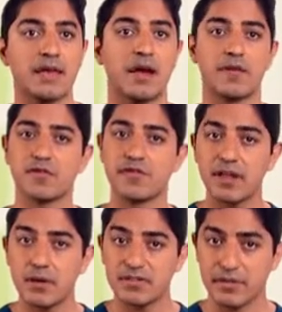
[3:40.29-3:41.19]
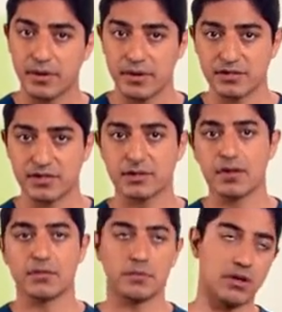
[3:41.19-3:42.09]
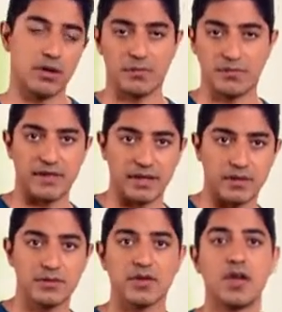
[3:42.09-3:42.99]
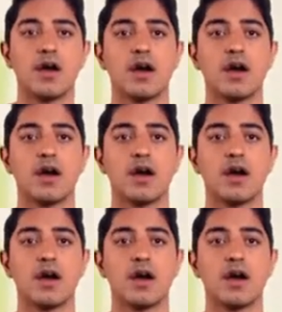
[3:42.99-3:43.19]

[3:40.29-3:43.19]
Now, the fellow is a person, we call them fellows,